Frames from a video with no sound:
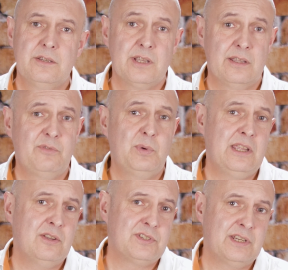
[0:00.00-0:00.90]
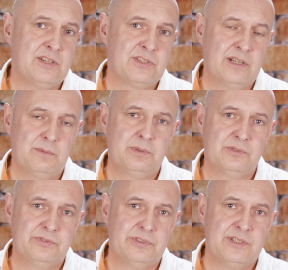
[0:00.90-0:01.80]
So if we use an
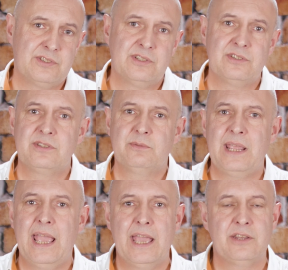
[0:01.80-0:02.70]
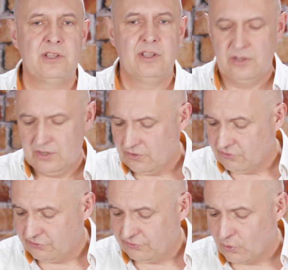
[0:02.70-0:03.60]
example, for instance, that we had
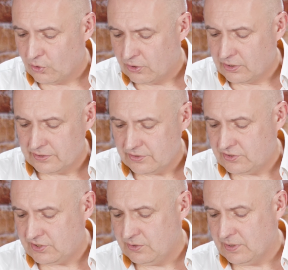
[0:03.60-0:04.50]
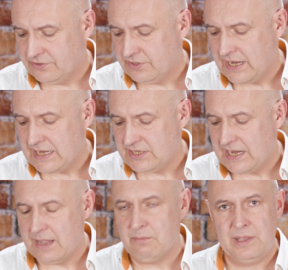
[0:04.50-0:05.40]
4
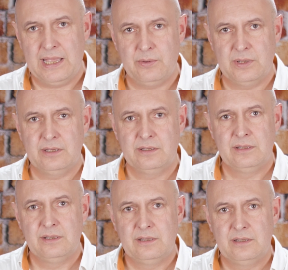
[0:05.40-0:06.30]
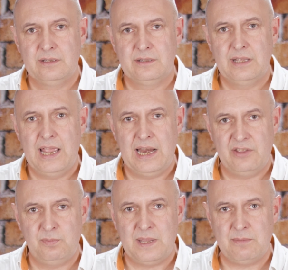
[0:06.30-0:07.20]
280 amp hour
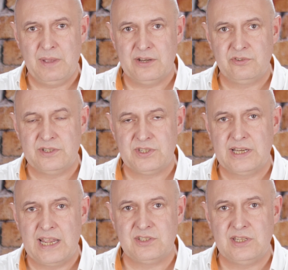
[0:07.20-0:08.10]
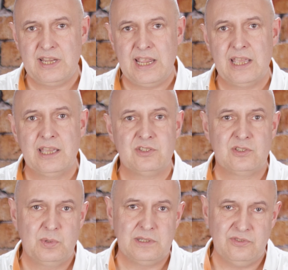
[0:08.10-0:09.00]
LFP batteries connected here as a
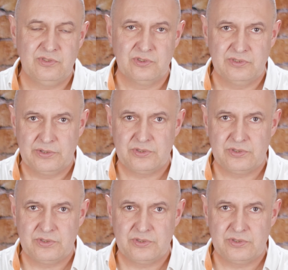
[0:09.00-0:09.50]
24 volt